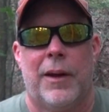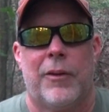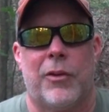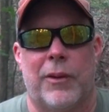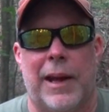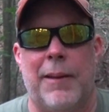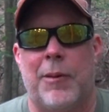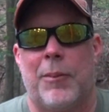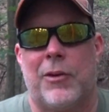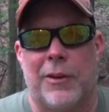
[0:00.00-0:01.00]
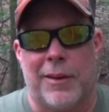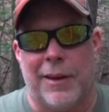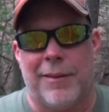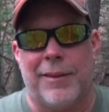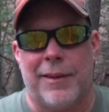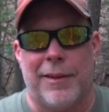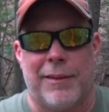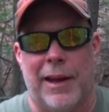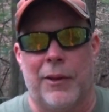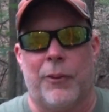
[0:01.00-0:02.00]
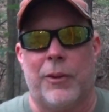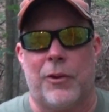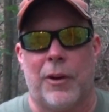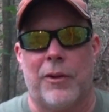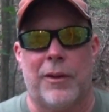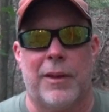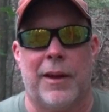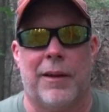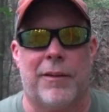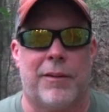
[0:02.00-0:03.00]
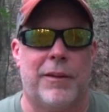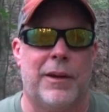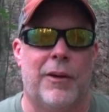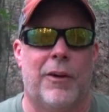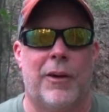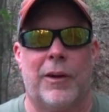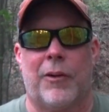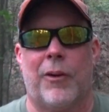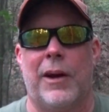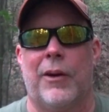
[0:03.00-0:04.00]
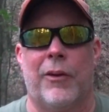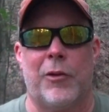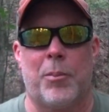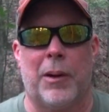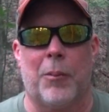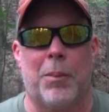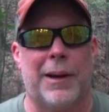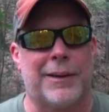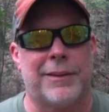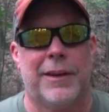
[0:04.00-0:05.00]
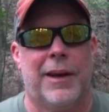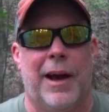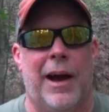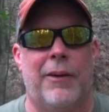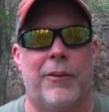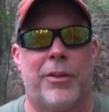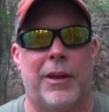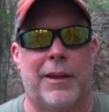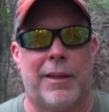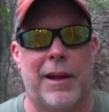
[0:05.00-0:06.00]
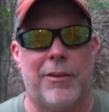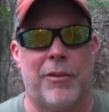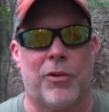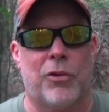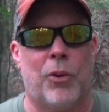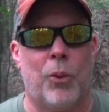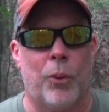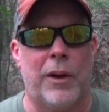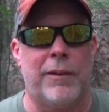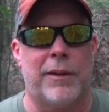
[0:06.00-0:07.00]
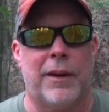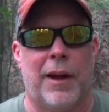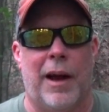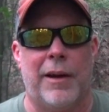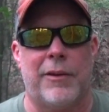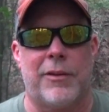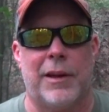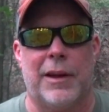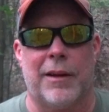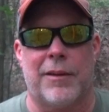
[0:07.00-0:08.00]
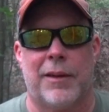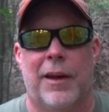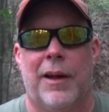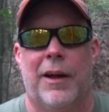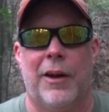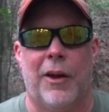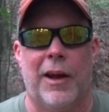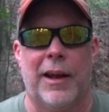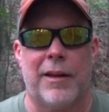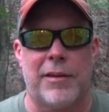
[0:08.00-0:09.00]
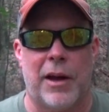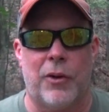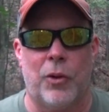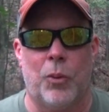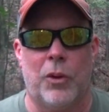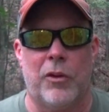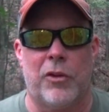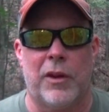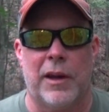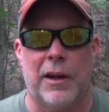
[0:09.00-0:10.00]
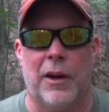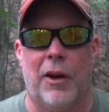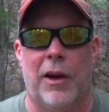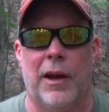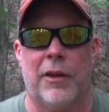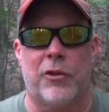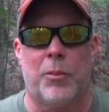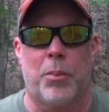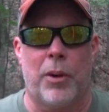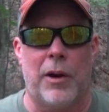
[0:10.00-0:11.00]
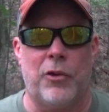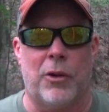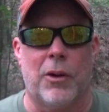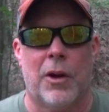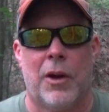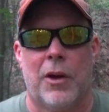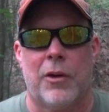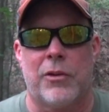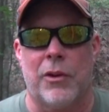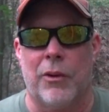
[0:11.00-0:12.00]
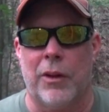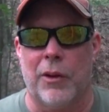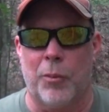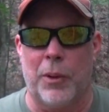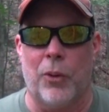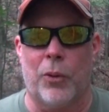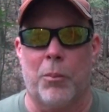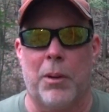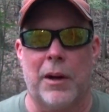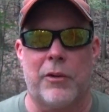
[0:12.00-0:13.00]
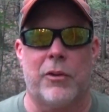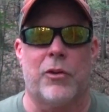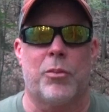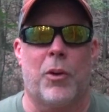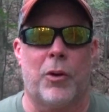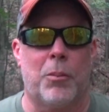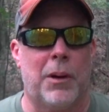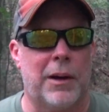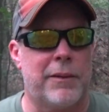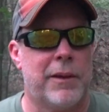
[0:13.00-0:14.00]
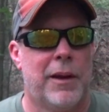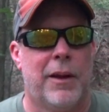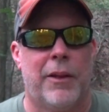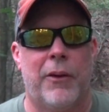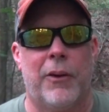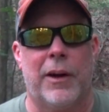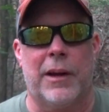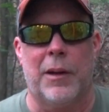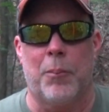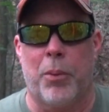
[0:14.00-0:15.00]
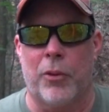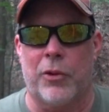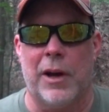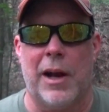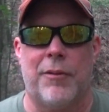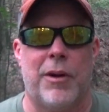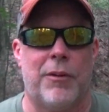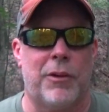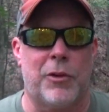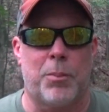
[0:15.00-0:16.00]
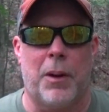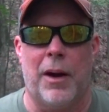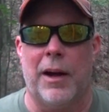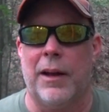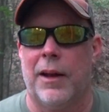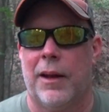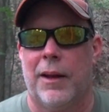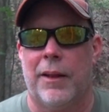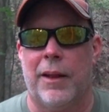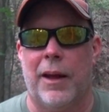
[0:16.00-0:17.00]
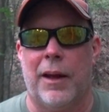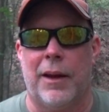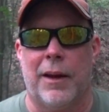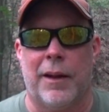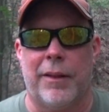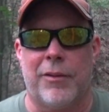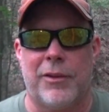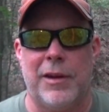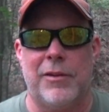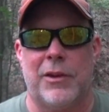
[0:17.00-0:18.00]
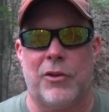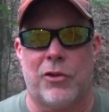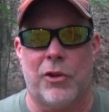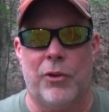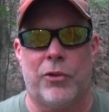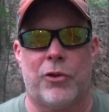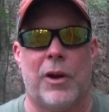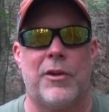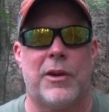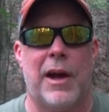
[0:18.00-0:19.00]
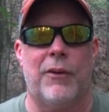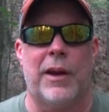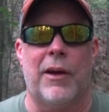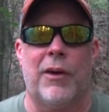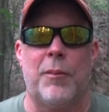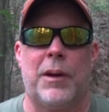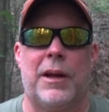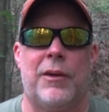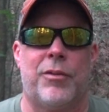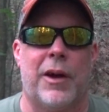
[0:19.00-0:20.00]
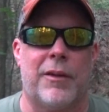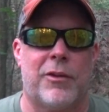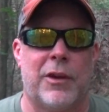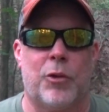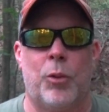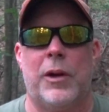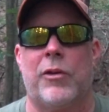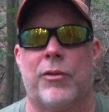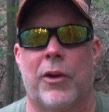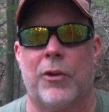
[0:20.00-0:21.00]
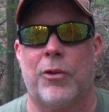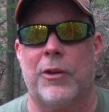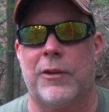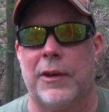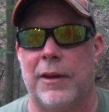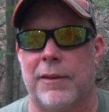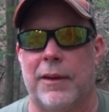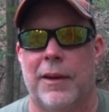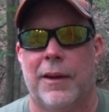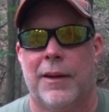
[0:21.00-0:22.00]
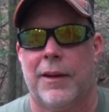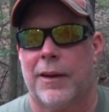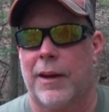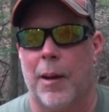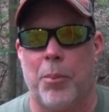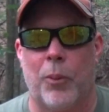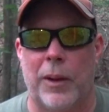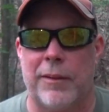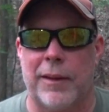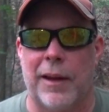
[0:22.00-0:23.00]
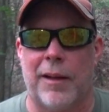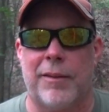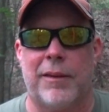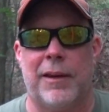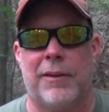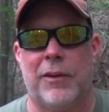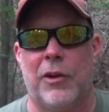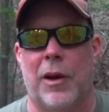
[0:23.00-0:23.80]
So the Game Commission thinks that this antler restriction thing is, you know, oh, it created all these bigger bucks. I don't think that's the sole reason. I just think it's a lot less hunter in the woods and a lot less pressure. So the little bit older bucks, the smarter bucks, they're not getting pushed out of every spot. And the season is so stretched out now. I mean, you've got 6 weeks of archery season, a couple weeks of gun season, you